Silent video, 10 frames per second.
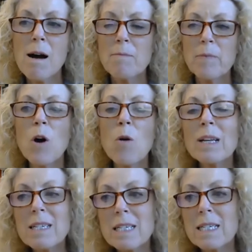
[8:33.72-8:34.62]
go
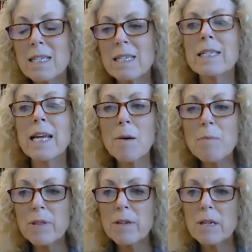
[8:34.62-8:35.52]
into
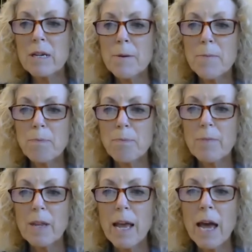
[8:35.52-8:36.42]
depth
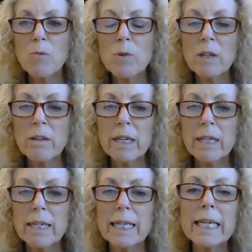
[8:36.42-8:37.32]
and really
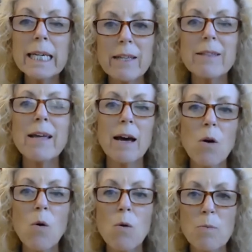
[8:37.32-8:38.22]
kick that
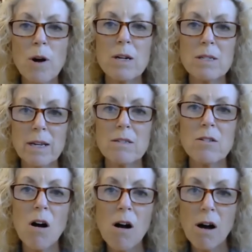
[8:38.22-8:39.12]
whole process
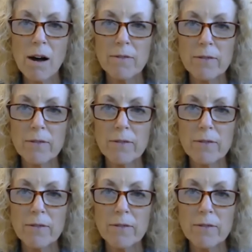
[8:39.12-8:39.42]
off